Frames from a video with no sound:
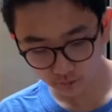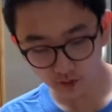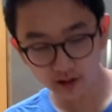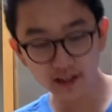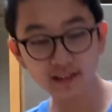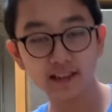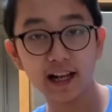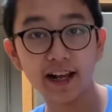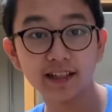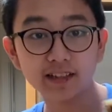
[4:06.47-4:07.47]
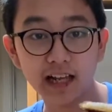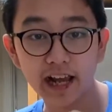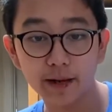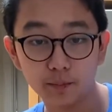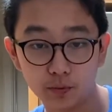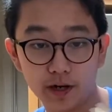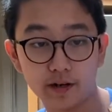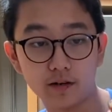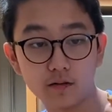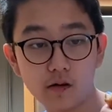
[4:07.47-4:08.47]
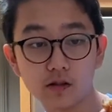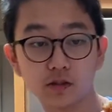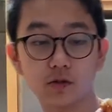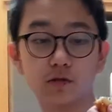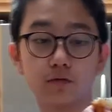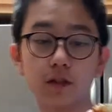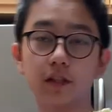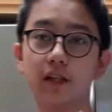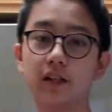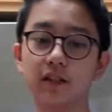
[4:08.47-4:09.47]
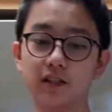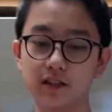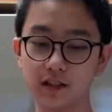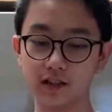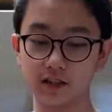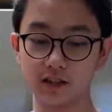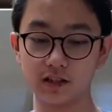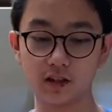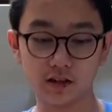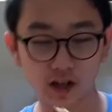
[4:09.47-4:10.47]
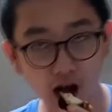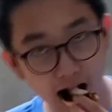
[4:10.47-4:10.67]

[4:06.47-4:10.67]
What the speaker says: It has eggs and bread, so it's really good because it's just stuck there.